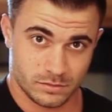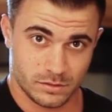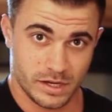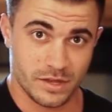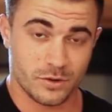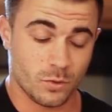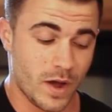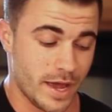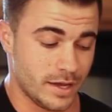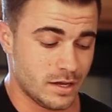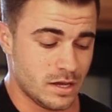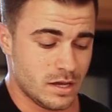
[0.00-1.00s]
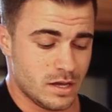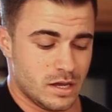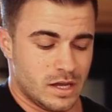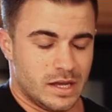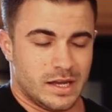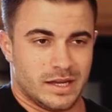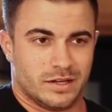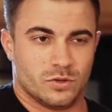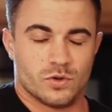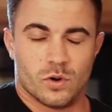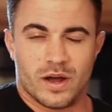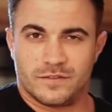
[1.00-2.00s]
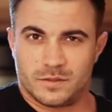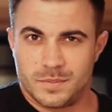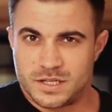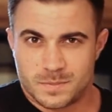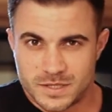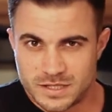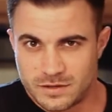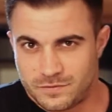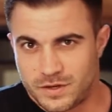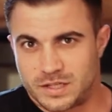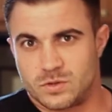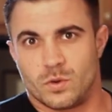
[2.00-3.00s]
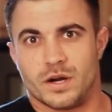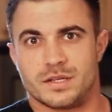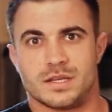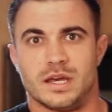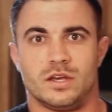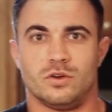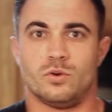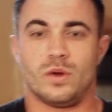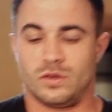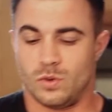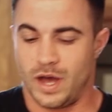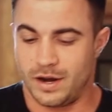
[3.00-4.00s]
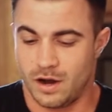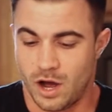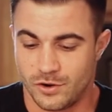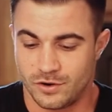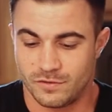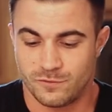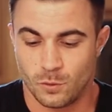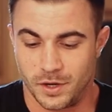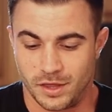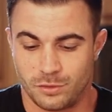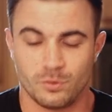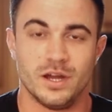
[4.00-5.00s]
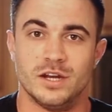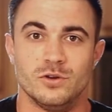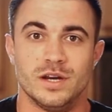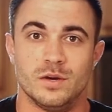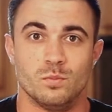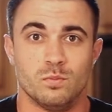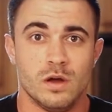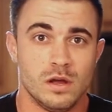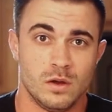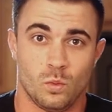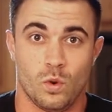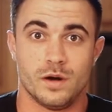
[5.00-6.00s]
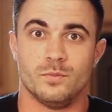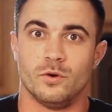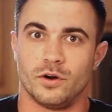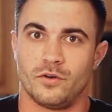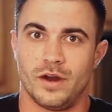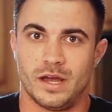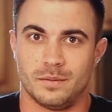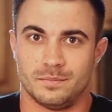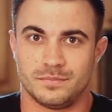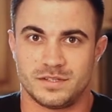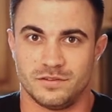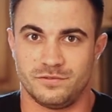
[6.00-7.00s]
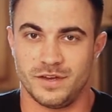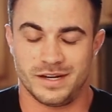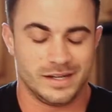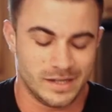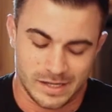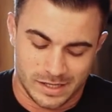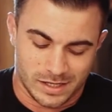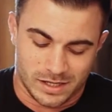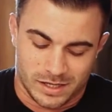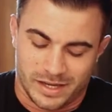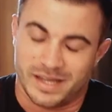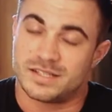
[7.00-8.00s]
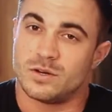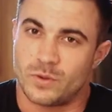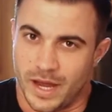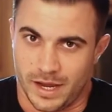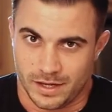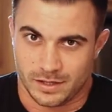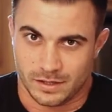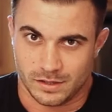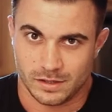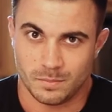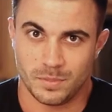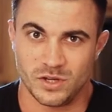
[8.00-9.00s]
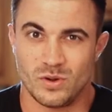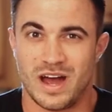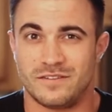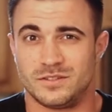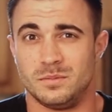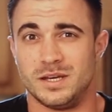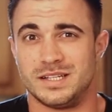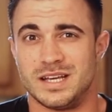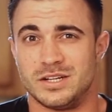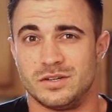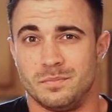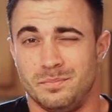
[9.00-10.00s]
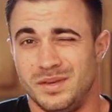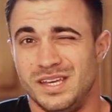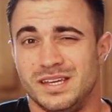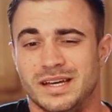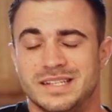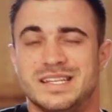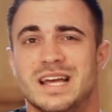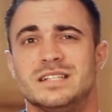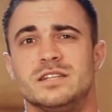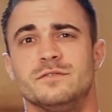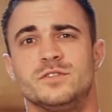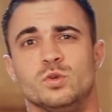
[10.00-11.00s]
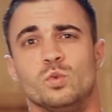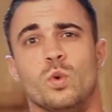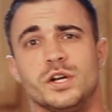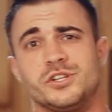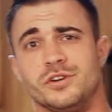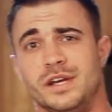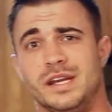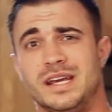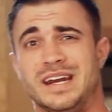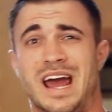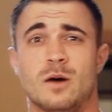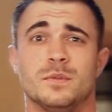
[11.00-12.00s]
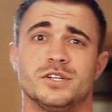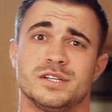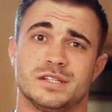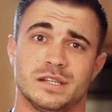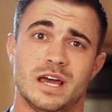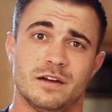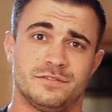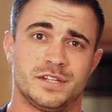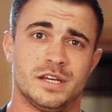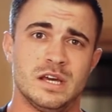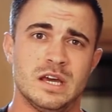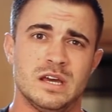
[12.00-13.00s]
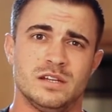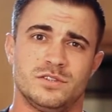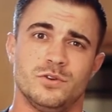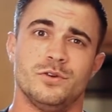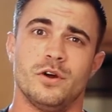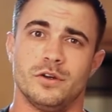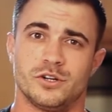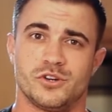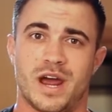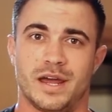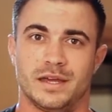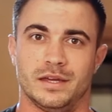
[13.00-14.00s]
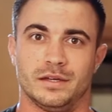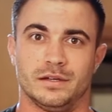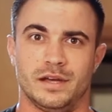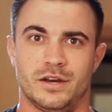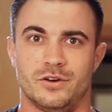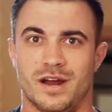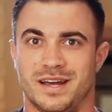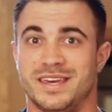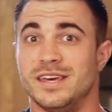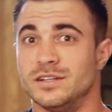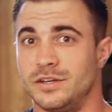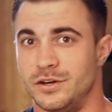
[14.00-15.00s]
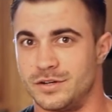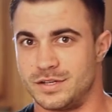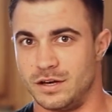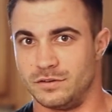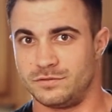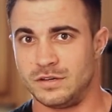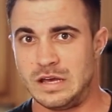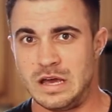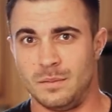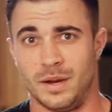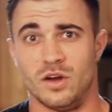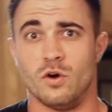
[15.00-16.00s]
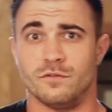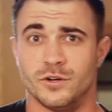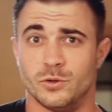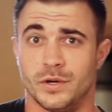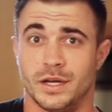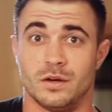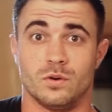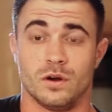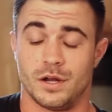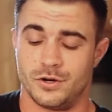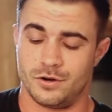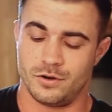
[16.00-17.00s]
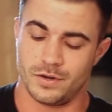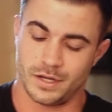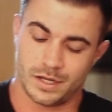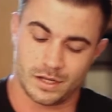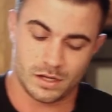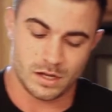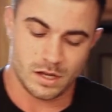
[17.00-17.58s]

Either way. You don't have to be specific to where it's like you had 143 and you need 1 more gram to fit. It's okay. But you have to be attentive to what you're eating and how much is left, so you know you're tracking and you're not killing yourself by overdoing it or underdoing it.